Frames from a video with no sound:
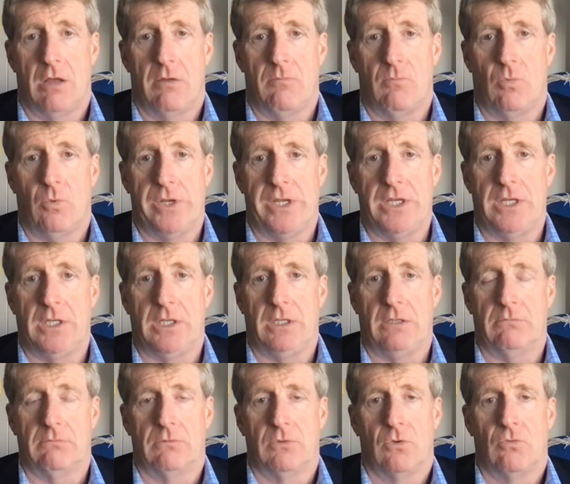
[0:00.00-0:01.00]

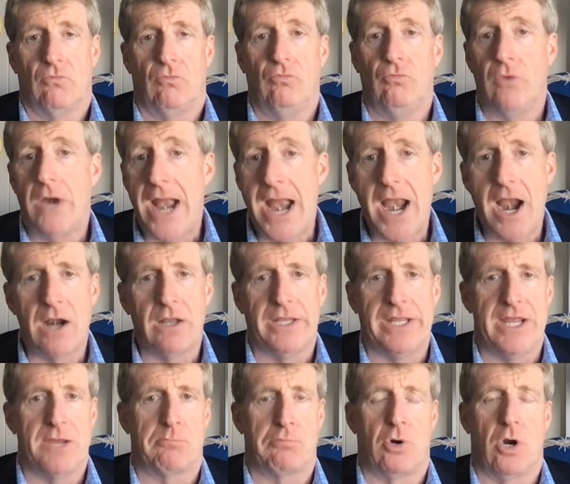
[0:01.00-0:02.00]
We
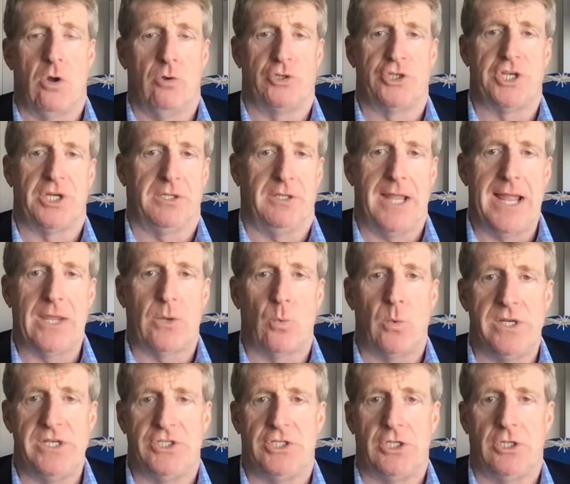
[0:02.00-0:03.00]
rarely approach it like
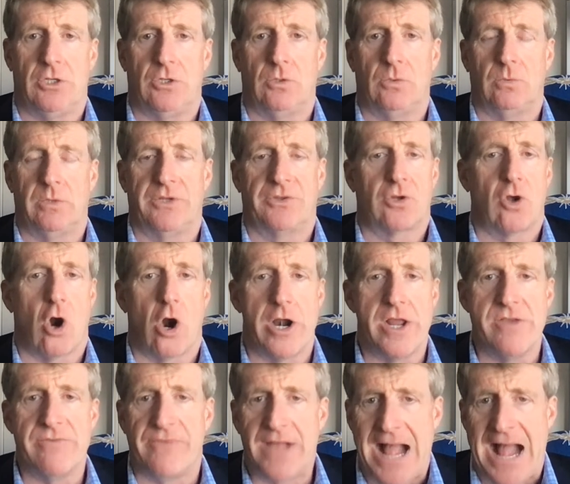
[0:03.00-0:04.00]
we do with
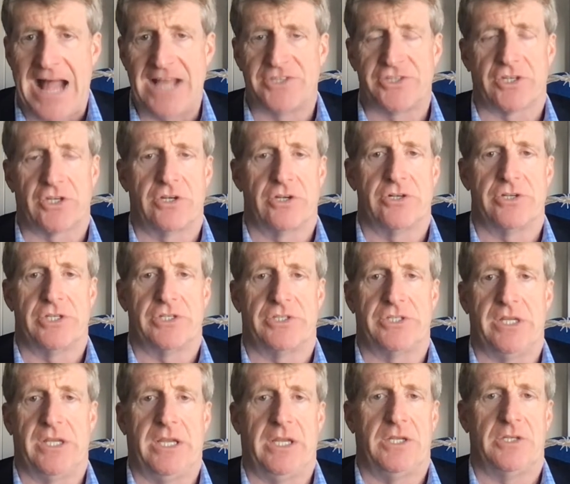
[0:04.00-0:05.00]
cardiovascular
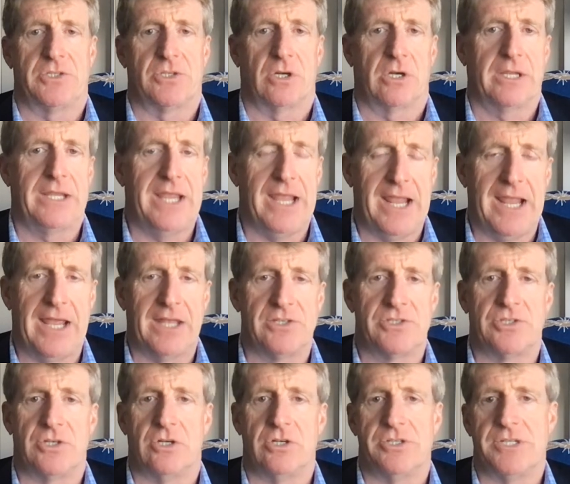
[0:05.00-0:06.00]
disease or
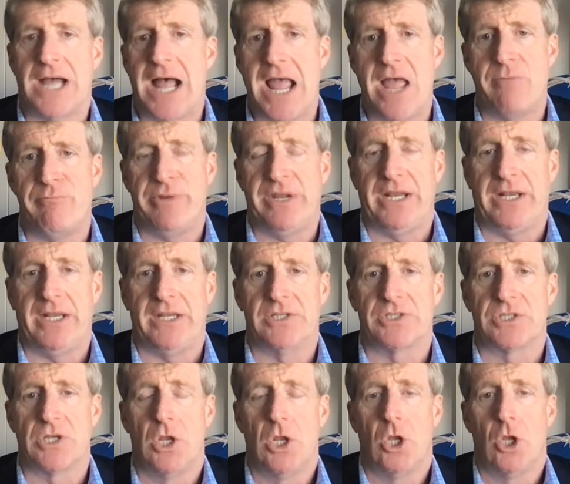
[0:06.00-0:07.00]
cancer,
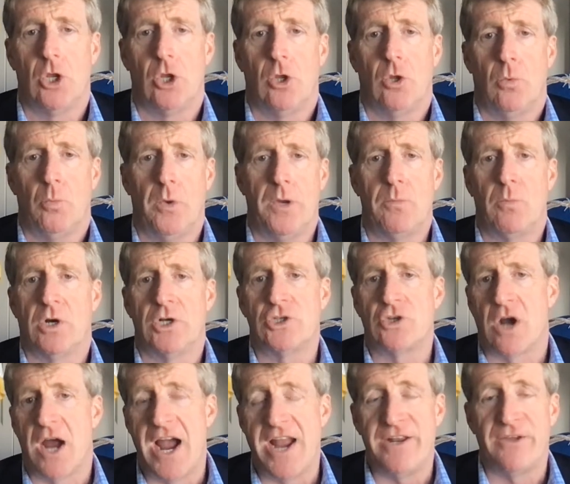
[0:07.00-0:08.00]
diabetes, when we're
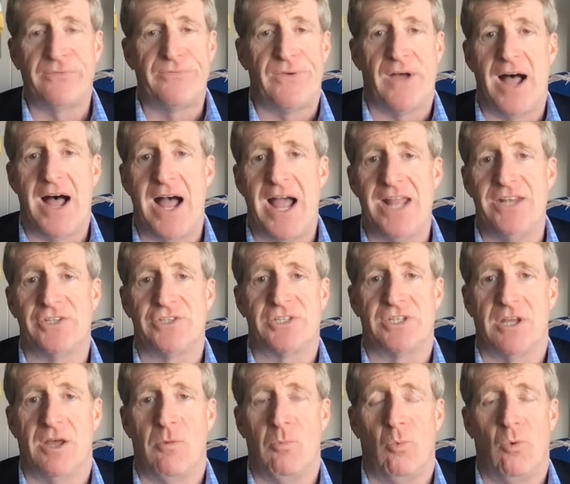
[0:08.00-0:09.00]
trying to find
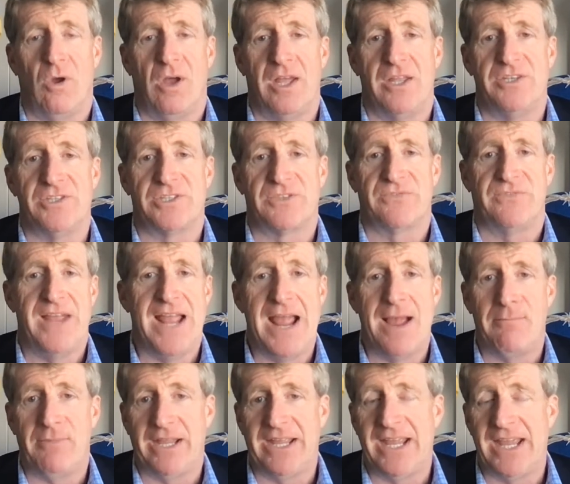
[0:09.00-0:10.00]
someone's
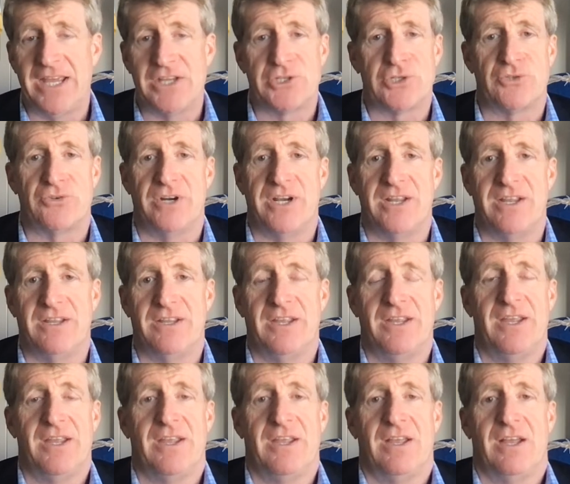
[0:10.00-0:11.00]
family history,
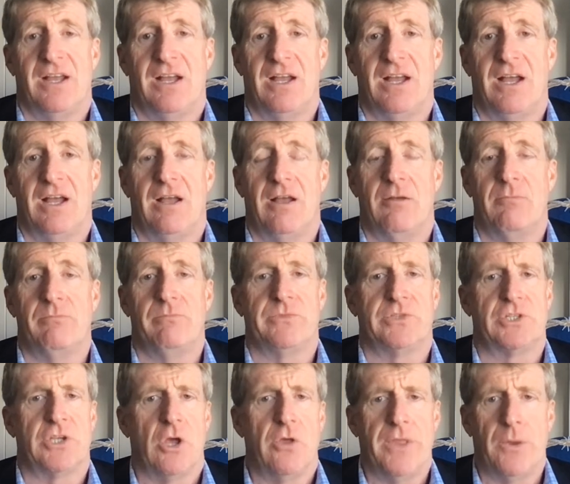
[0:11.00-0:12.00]

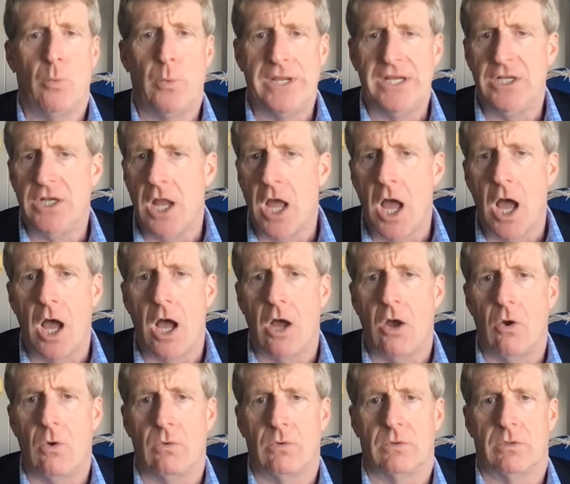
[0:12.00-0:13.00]
so that we
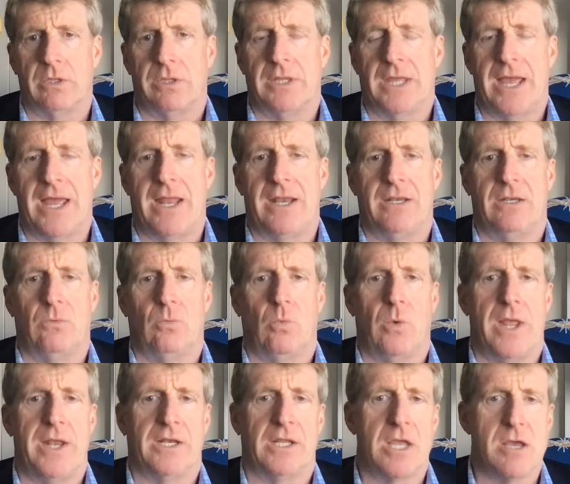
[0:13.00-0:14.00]
know that
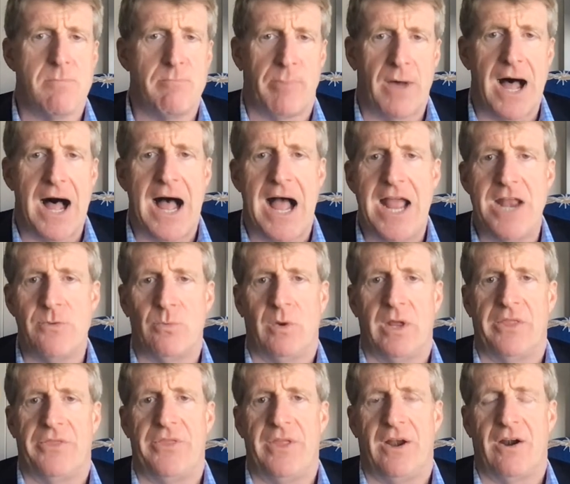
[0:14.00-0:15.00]
when combined
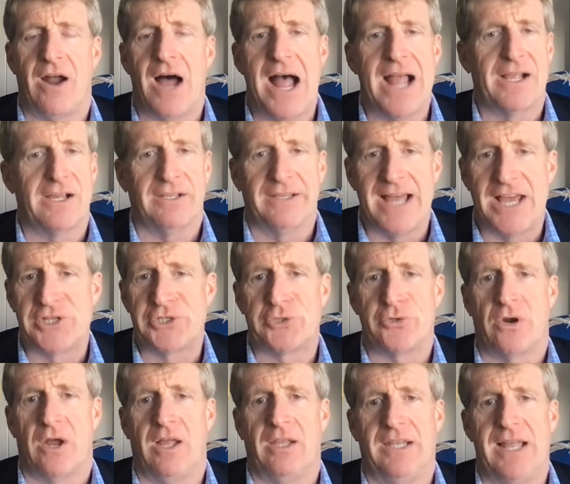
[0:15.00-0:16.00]
with their high
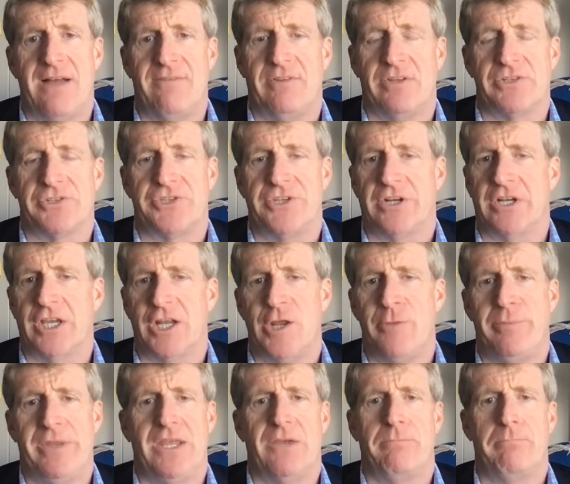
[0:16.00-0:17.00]
cholesterol levels, they're going to
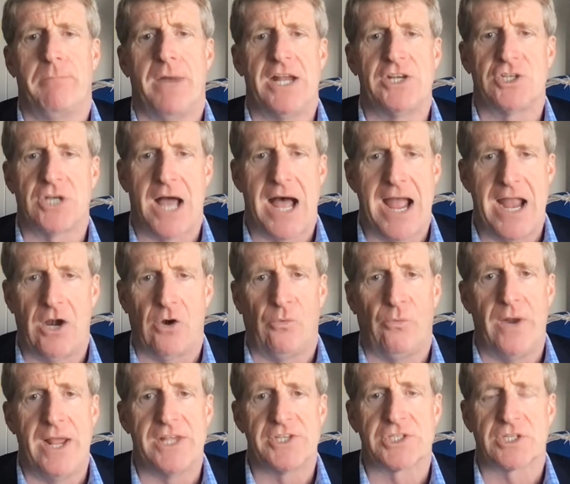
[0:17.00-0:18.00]
be at much higher
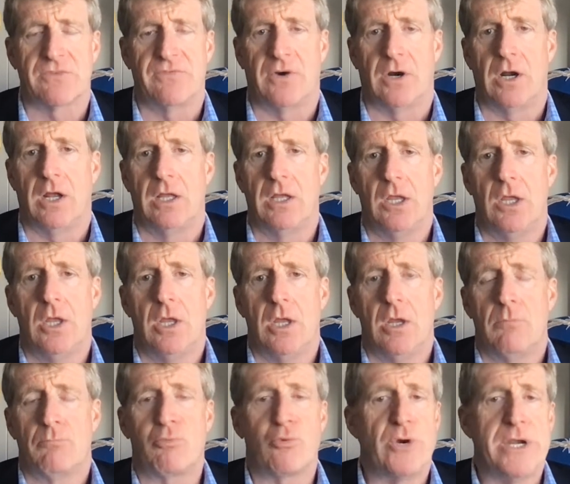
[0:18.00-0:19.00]
risk for a
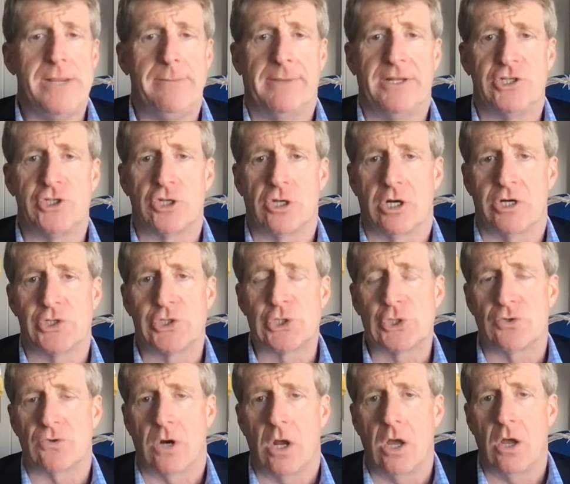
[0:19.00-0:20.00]
premature
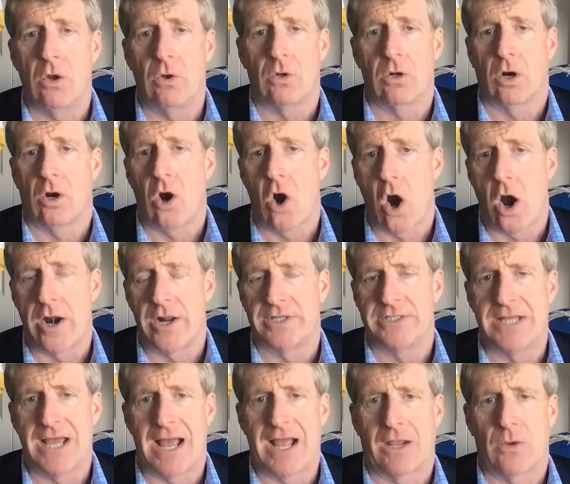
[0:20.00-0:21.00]
stroke or heart
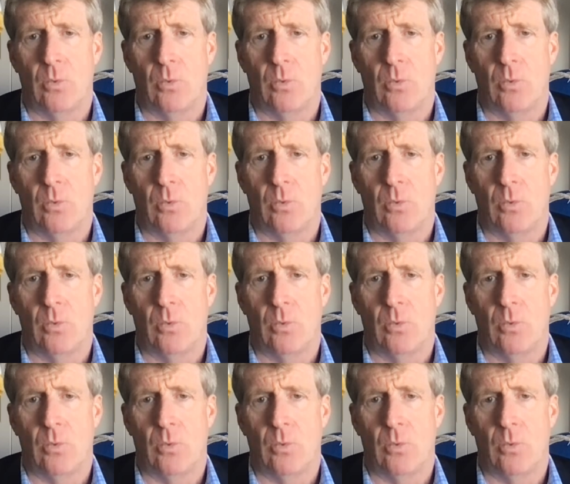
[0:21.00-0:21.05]
attack.